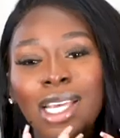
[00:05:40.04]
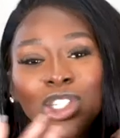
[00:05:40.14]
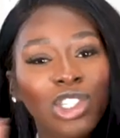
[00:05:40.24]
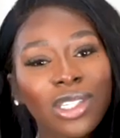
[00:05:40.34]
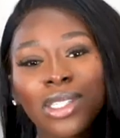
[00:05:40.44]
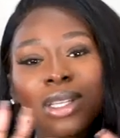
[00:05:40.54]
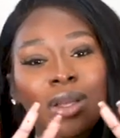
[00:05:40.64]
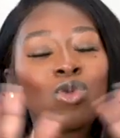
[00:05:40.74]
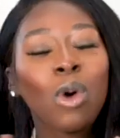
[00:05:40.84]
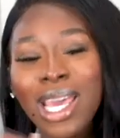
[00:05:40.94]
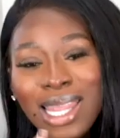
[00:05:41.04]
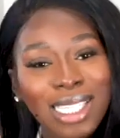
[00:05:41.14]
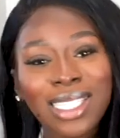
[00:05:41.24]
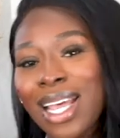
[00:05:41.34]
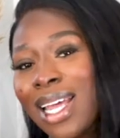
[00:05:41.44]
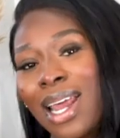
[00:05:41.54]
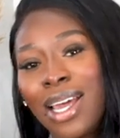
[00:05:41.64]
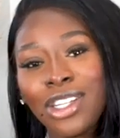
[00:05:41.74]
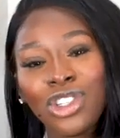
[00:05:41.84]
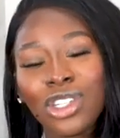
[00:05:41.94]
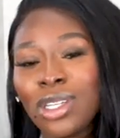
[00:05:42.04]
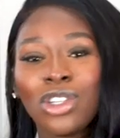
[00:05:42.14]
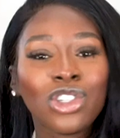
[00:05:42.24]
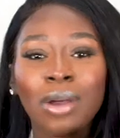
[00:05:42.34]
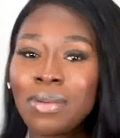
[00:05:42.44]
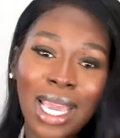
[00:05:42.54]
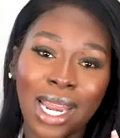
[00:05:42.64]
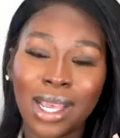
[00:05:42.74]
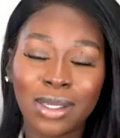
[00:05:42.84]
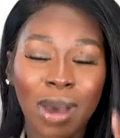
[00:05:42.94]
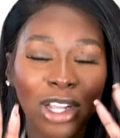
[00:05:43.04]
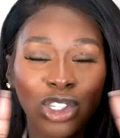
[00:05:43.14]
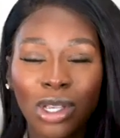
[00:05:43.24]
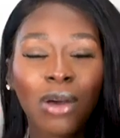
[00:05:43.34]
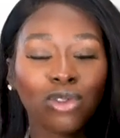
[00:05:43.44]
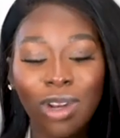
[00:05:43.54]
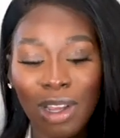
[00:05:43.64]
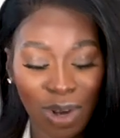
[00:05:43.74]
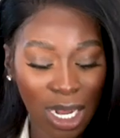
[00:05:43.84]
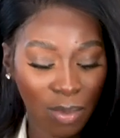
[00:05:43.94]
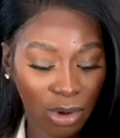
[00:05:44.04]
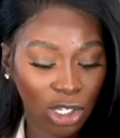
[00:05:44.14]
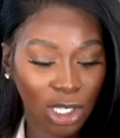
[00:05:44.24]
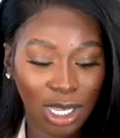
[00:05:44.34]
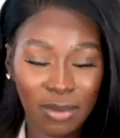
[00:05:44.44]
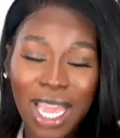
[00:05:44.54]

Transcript: It's just not in this day and age. You don't get it as much. So I was really, really appreciative.